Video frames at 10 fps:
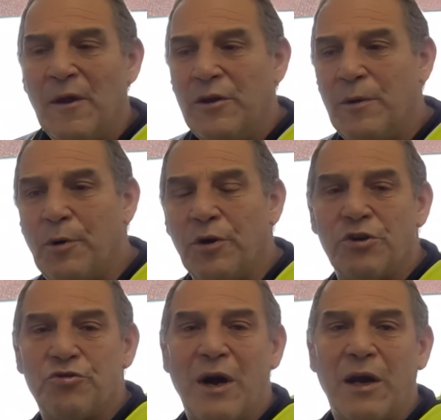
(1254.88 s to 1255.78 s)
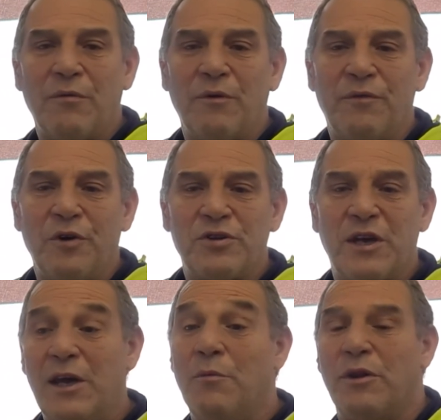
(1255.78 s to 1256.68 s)
You put the truck in reverse
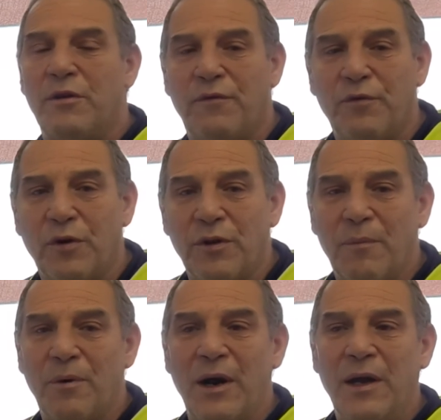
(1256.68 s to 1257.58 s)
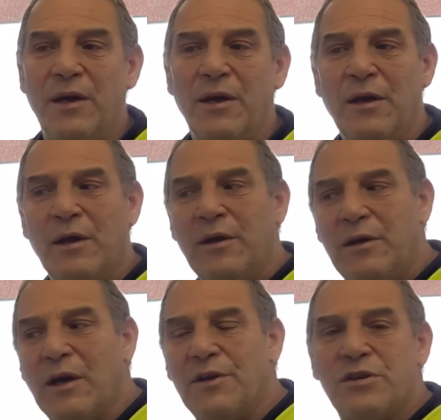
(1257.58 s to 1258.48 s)
gear with your foot on the brake.
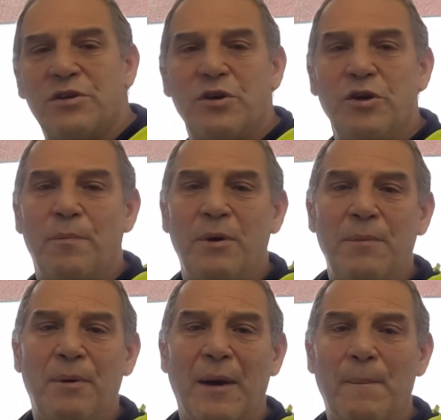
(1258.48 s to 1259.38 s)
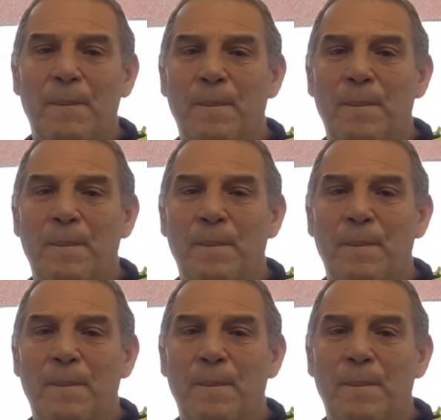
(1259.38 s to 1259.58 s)
You listen to your beeper.